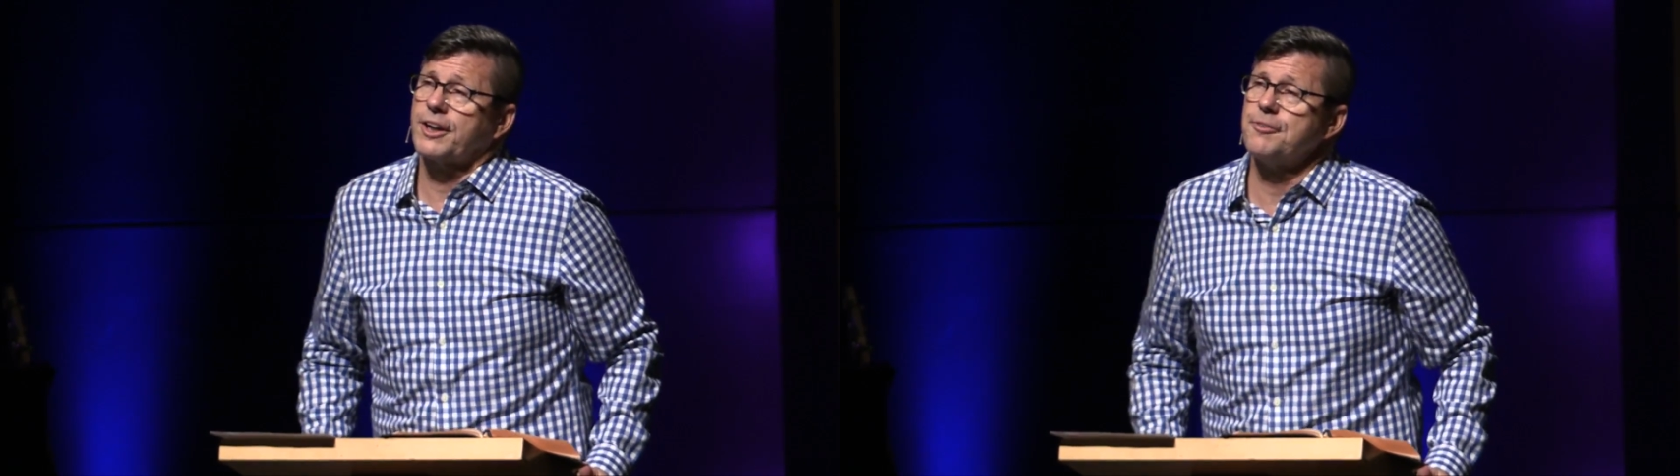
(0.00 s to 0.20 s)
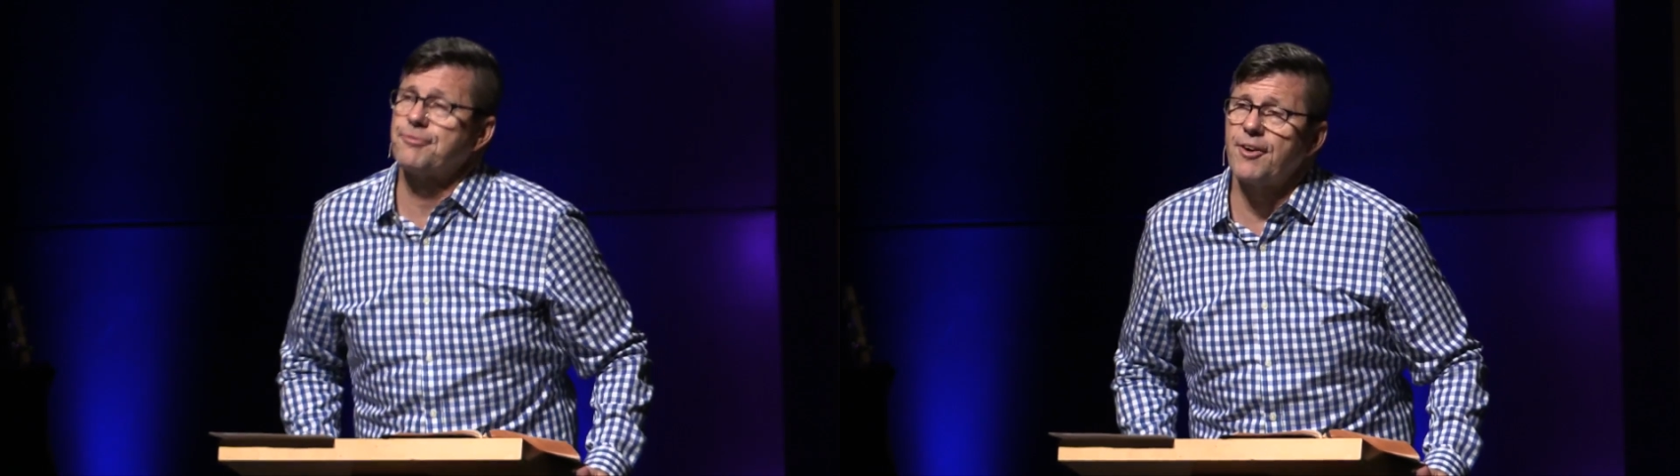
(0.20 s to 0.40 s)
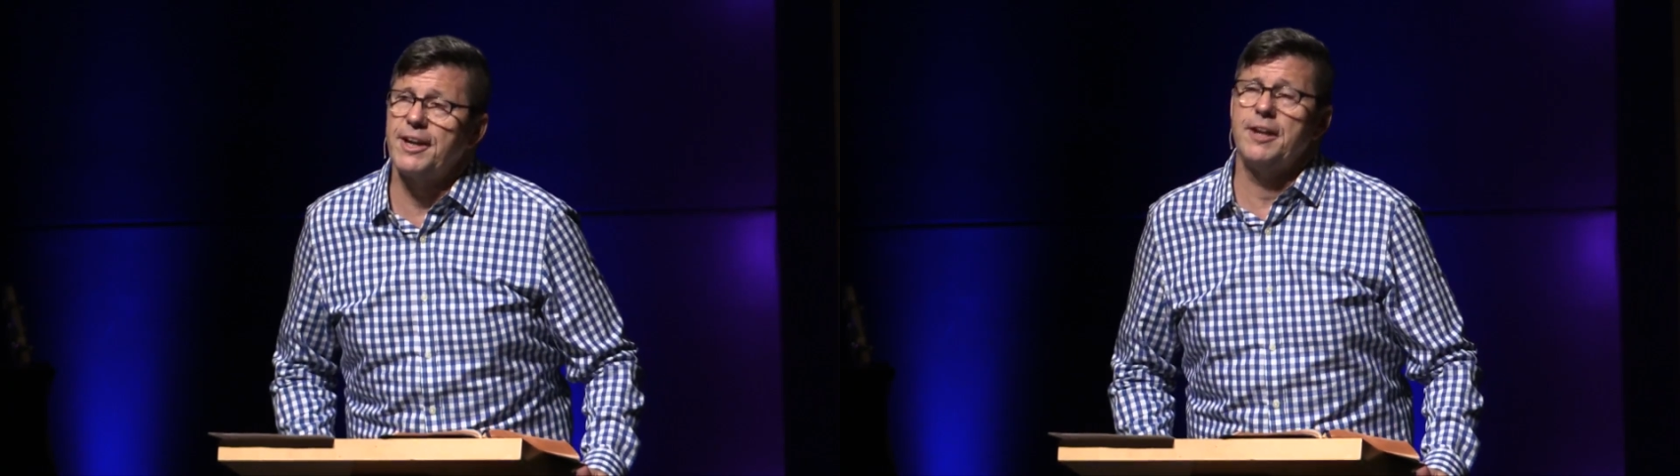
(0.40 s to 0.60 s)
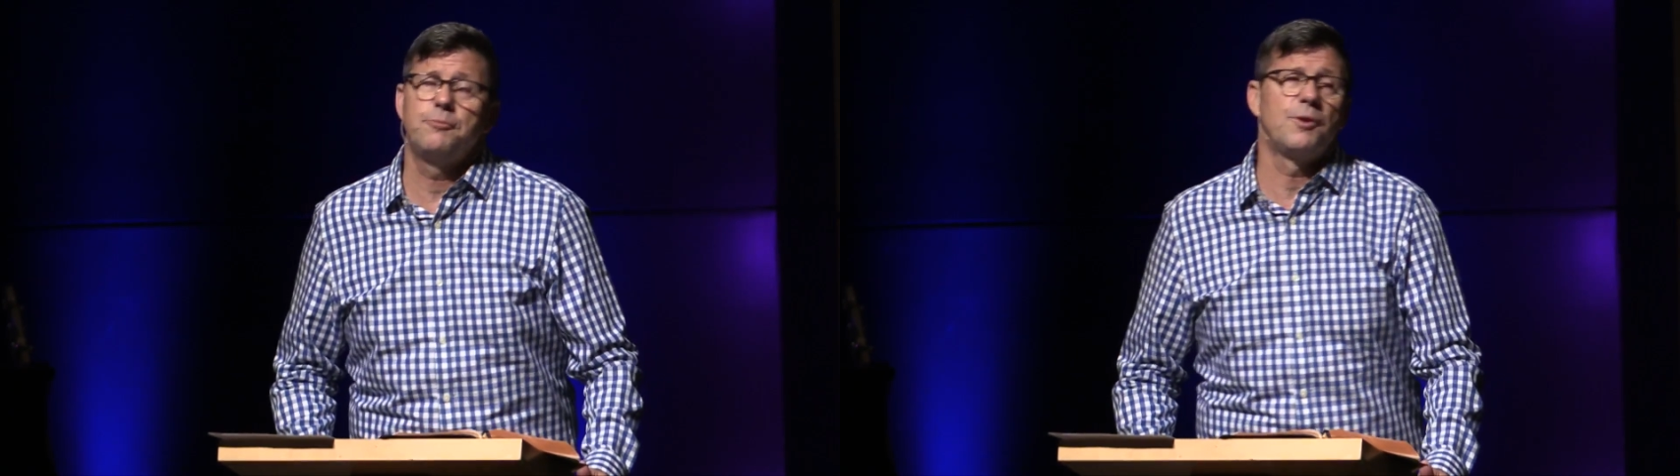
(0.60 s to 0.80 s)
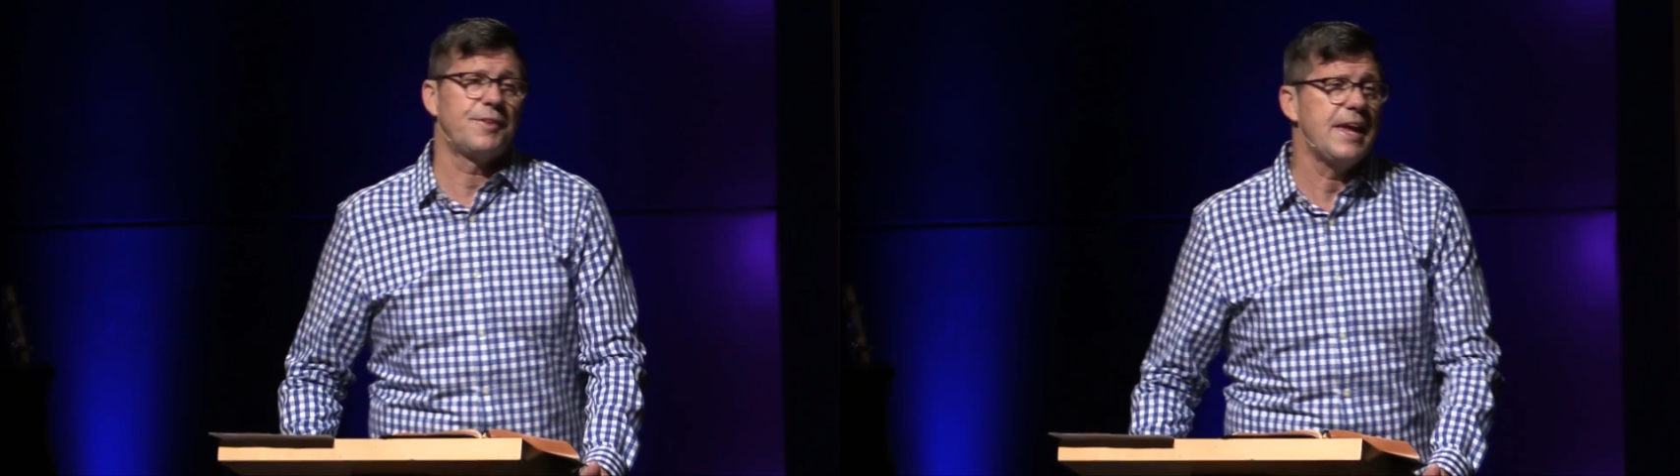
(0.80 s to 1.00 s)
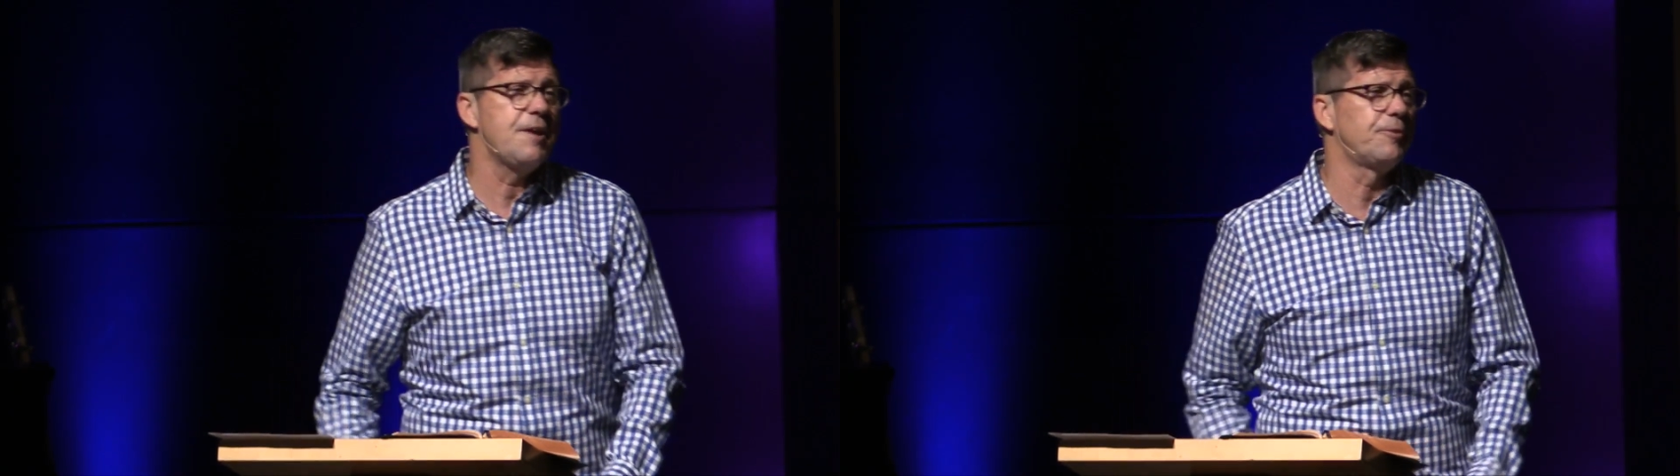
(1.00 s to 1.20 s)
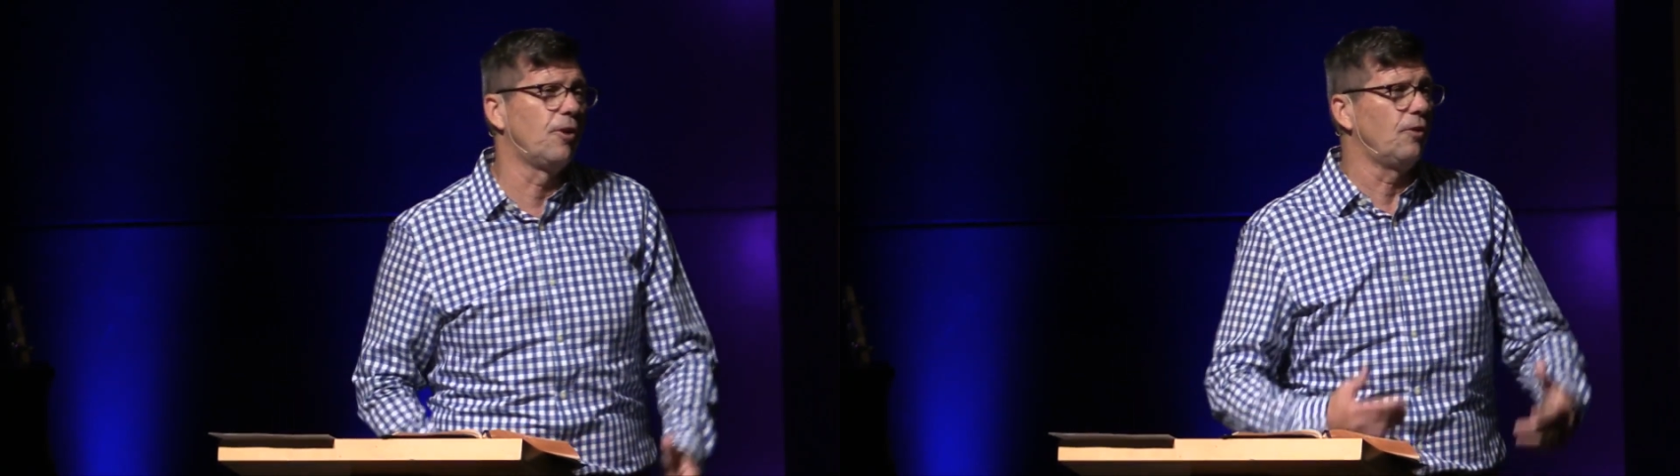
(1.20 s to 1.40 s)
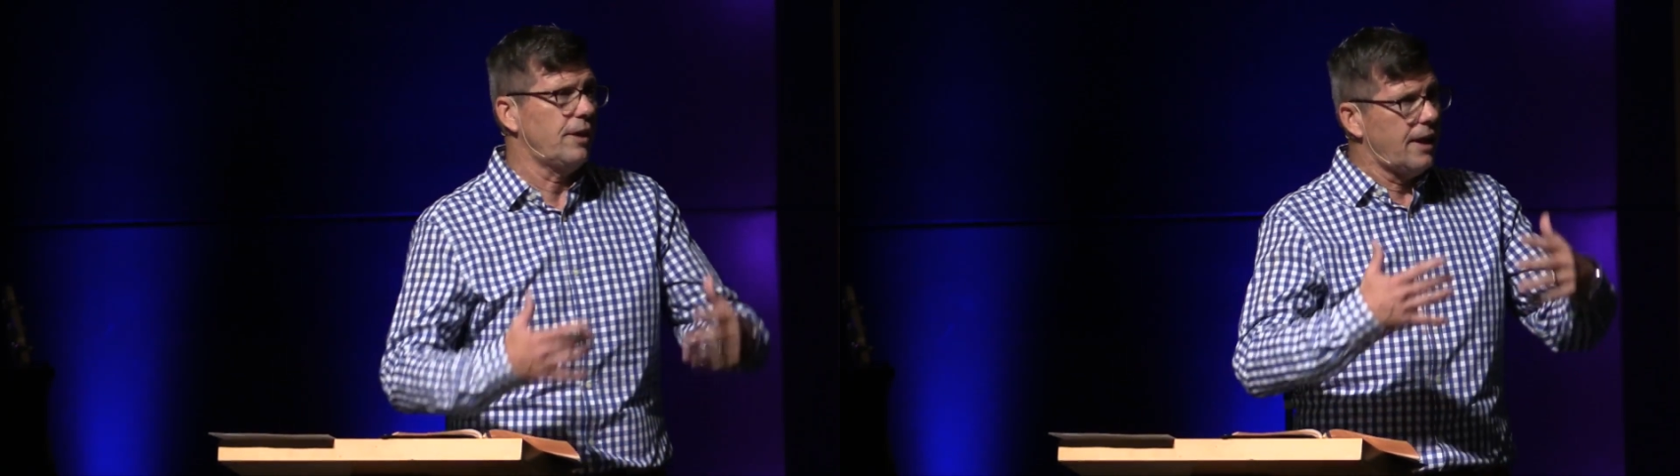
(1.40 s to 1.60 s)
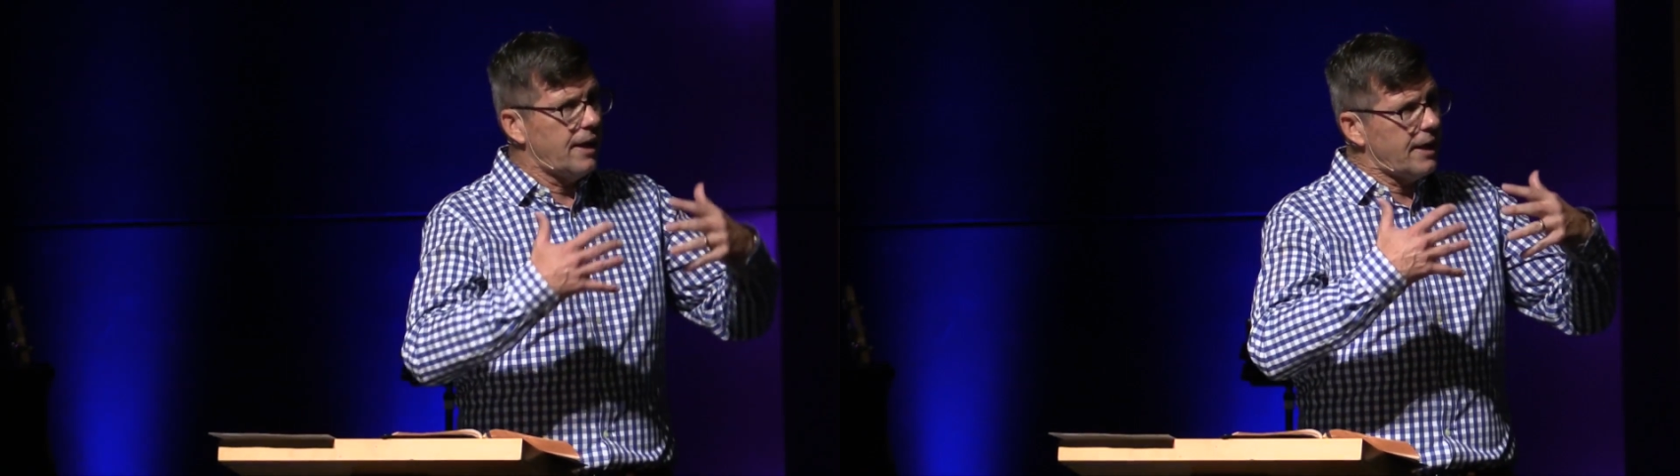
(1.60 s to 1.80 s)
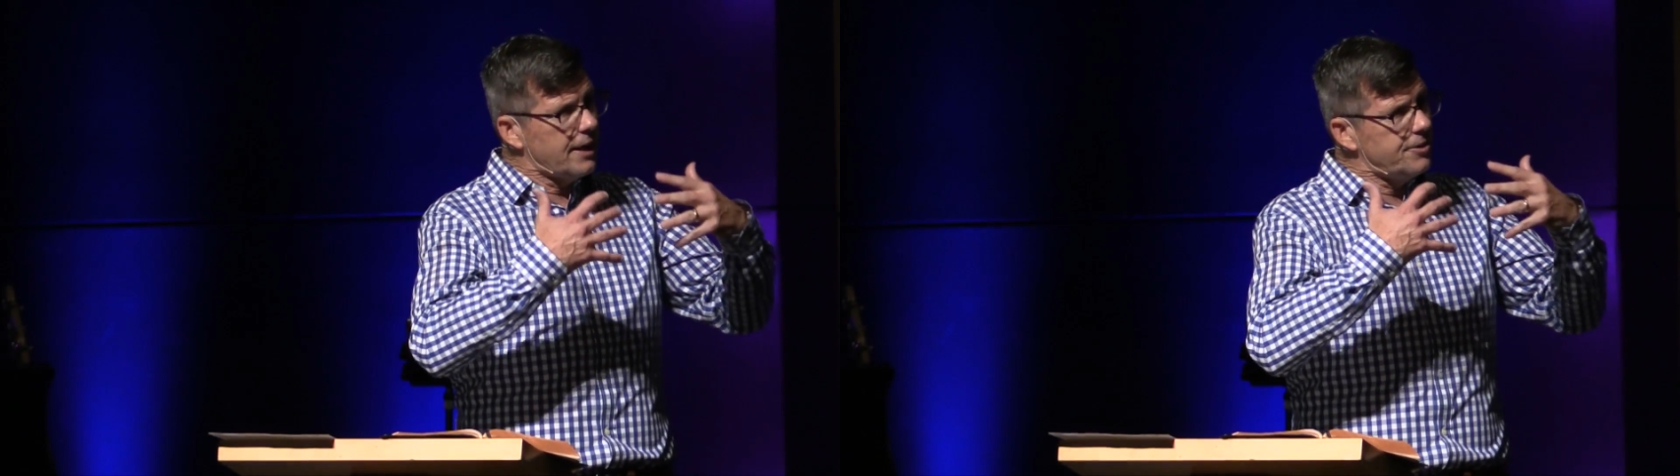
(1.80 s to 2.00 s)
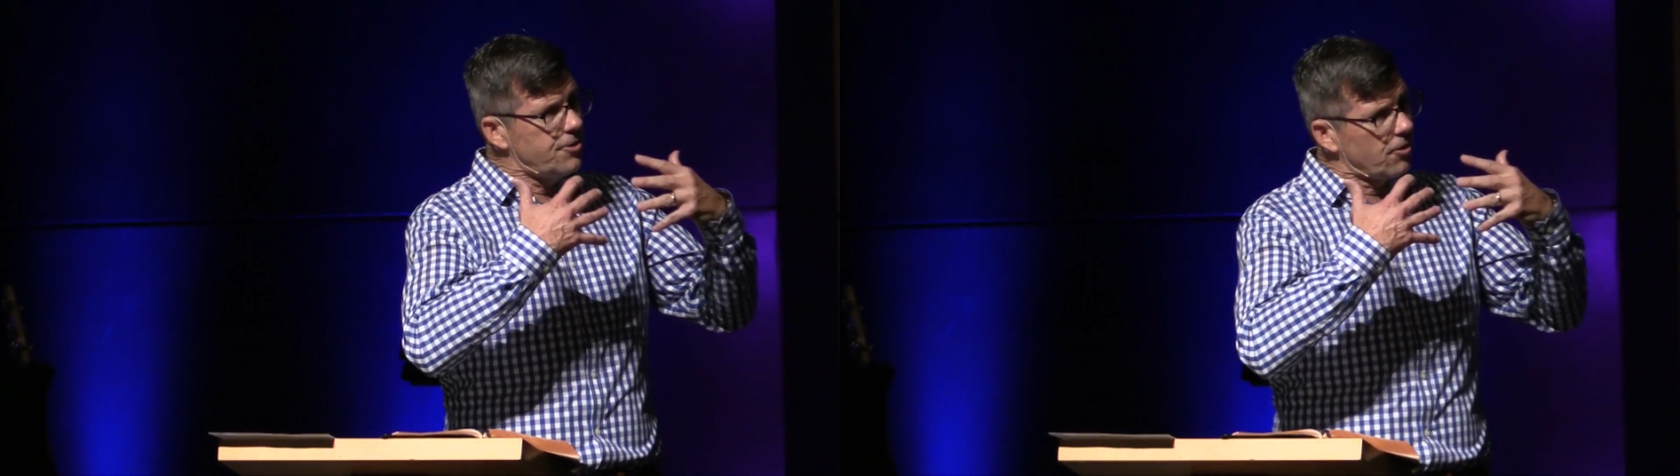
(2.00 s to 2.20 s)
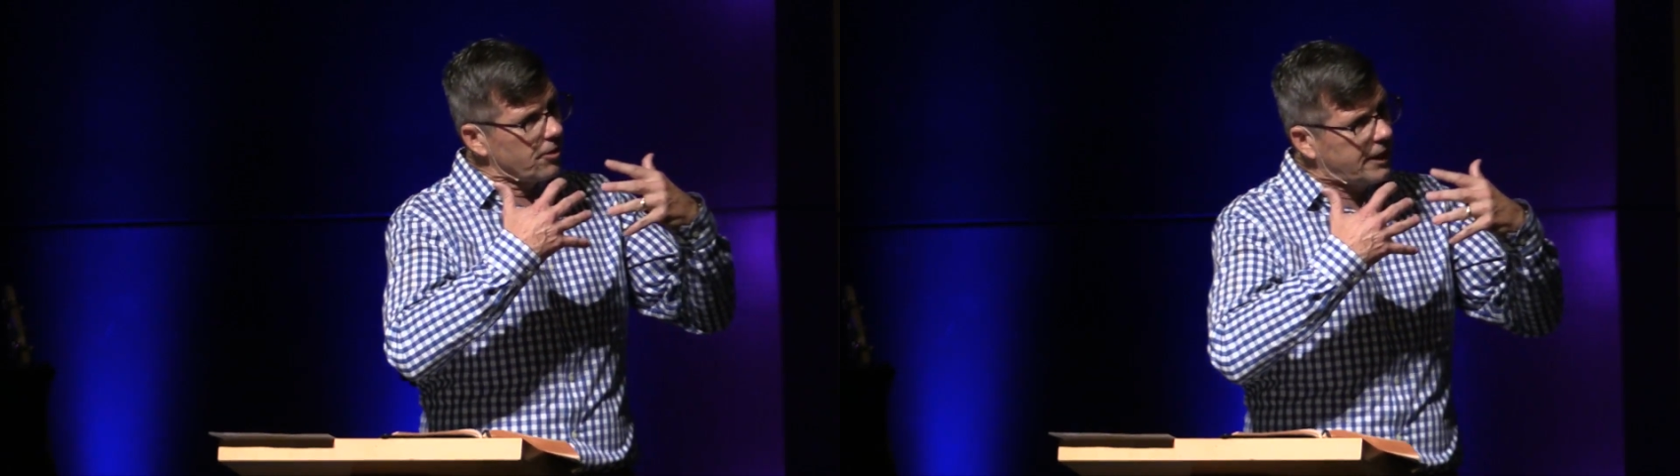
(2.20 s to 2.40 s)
confronted with evil in your